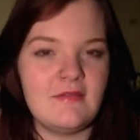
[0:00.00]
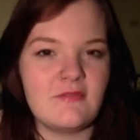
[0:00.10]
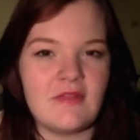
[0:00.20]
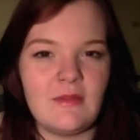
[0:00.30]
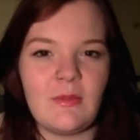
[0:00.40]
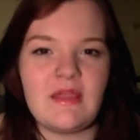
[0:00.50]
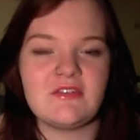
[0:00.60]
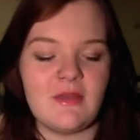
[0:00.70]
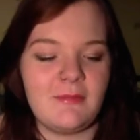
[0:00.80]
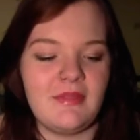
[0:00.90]
really
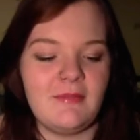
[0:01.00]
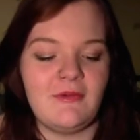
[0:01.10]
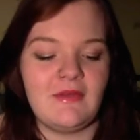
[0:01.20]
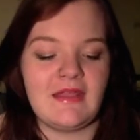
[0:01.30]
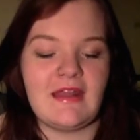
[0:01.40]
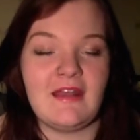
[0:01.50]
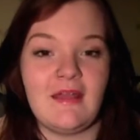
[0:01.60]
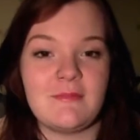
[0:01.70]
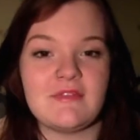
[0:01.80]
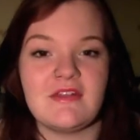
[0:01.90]
wakes you up in the morning, and I
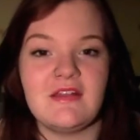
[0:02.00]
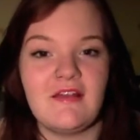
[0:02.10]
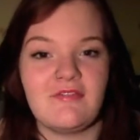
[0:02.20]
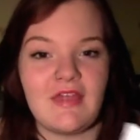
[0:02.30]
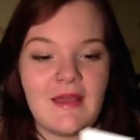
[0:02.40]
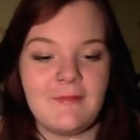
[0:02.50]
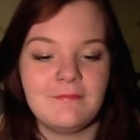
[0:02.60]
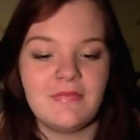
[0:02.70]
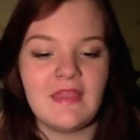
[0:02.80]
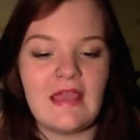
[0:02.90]
absolutely love that.
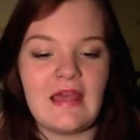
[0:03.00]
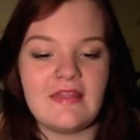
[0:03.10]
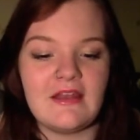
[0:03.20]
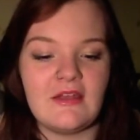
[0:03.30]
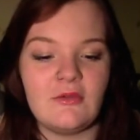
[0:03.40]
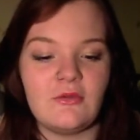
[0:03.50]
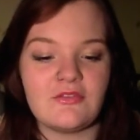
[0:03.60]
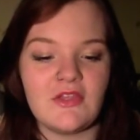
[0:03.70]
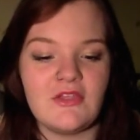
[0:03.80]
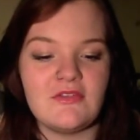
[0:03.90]
And then I
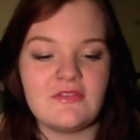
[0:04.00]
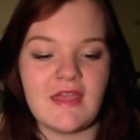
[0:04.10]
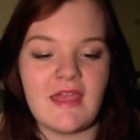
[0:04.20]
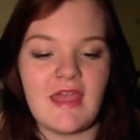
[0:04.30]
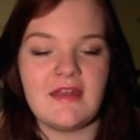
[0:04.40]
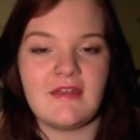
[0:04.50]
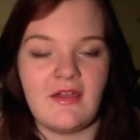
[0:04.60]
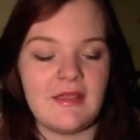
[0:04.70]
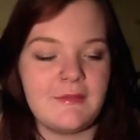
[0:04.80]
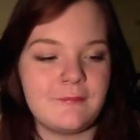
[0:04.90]
also use it at
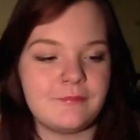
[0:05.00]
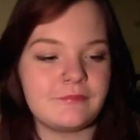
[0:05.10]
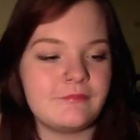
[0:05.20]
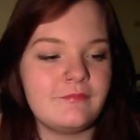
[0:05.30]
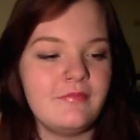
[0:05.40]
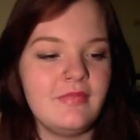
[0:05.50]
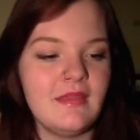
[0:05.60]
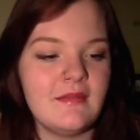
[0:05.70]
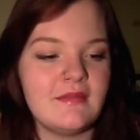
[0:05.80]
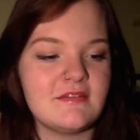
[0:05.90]
night
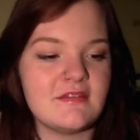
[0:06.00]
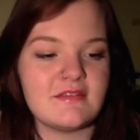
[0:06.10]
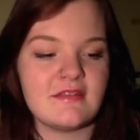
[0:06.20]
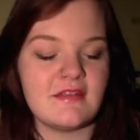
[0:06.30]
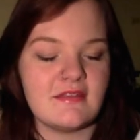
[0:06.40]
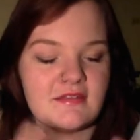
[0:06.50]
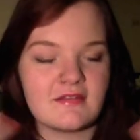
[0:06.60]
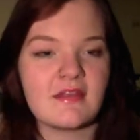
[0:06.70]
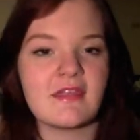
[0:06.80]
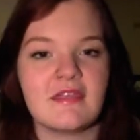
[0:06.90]
just to
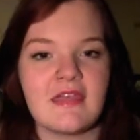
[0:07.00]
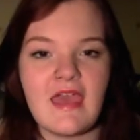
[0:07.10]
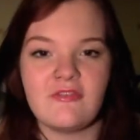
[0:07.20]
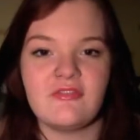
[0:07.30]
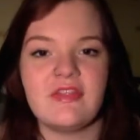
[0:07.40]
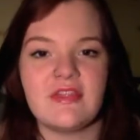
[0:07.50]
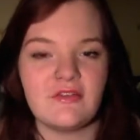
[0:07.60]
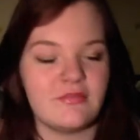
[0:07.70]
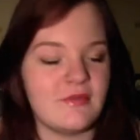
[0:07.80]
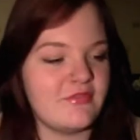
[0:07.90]
get everything
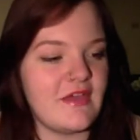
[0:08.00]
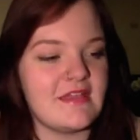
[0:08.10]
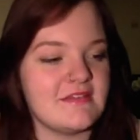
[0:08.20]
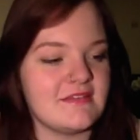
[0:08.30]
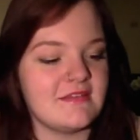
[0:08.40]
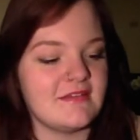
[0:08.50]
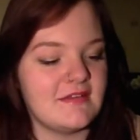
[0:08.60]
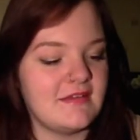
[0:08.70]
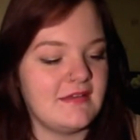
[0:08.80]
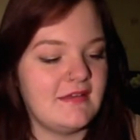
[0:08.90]
off my face, and
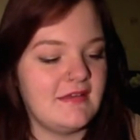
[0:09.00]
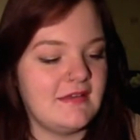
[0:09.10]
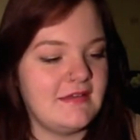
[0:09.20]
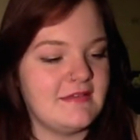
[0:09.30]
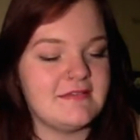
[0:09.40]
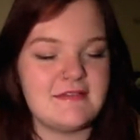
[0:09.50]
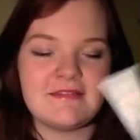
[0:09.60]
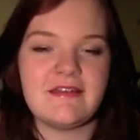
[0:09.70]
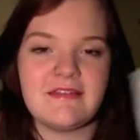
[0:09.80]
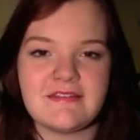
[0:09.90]
it's just
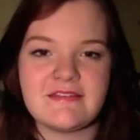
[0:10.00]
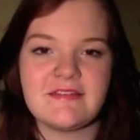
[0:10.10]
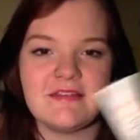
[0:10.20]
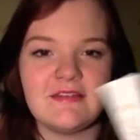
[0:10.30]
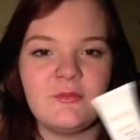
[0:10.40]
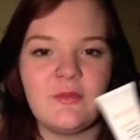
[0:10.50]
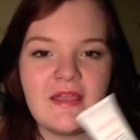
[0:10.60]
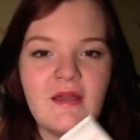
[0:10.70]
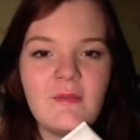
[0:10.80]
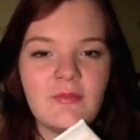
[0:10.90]
nice to
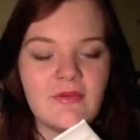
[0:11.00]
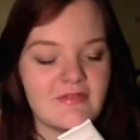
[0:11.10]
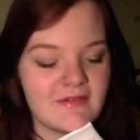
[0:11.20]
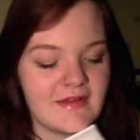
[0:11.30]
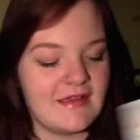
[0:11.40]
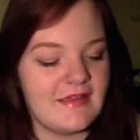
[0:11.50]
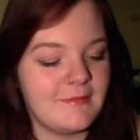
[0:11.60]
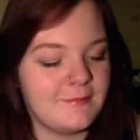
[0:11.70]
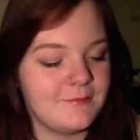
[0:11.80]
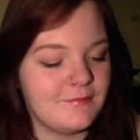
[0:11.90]
wake up with, really.
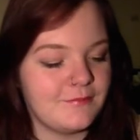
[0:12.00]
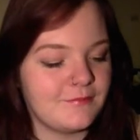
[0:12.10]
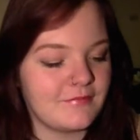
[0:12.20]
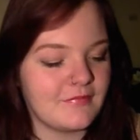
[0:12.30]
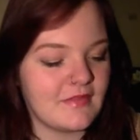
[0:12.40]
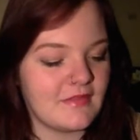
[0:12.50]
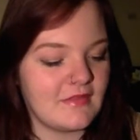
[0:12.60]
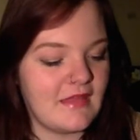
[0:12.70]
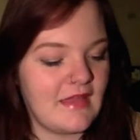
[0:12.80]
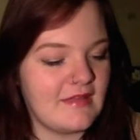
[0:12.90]

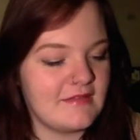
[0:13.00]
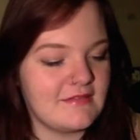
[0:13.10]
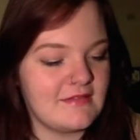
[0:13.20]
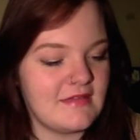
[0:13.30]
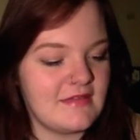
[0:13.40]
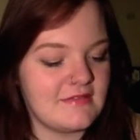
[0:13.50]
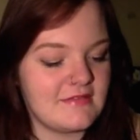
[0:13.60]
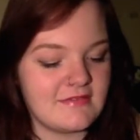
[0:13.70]
And it